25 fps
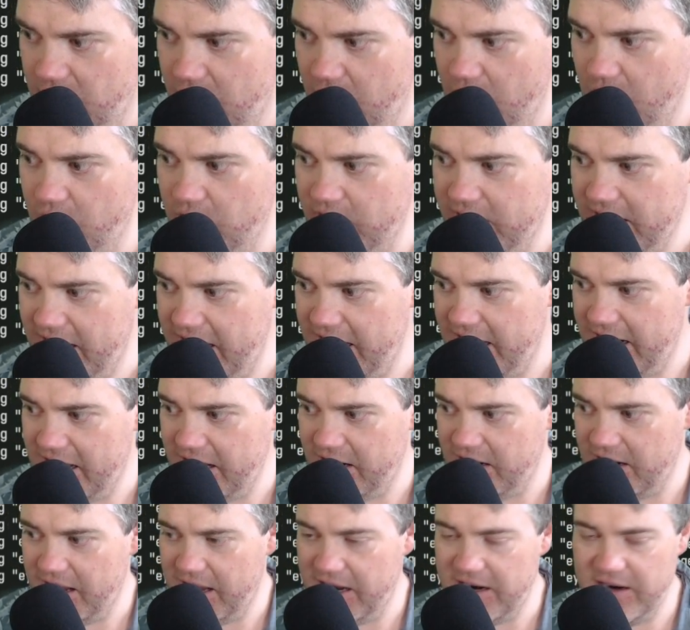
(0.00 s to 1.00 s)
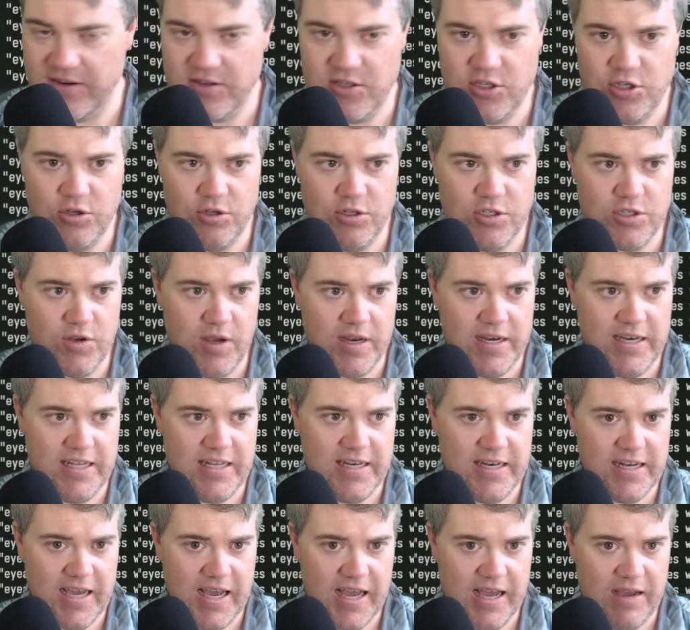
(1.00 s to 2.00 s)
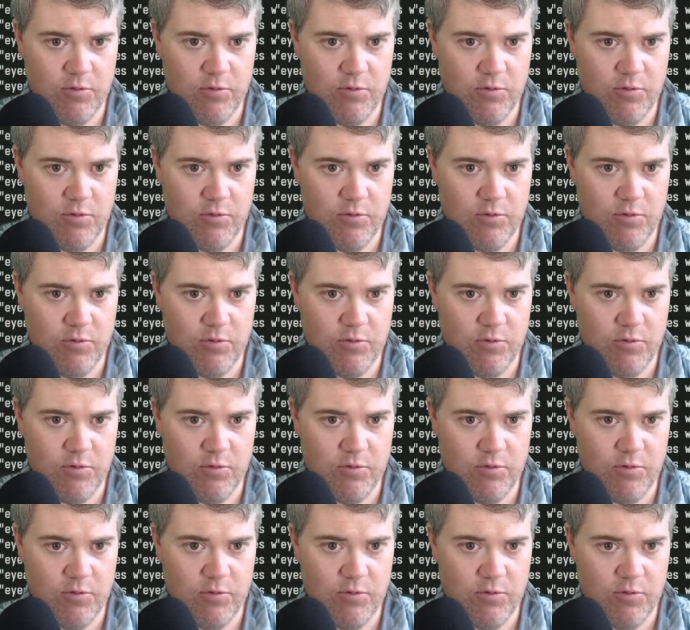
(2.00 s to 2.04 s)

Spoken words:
okay, I had a 2, so I need,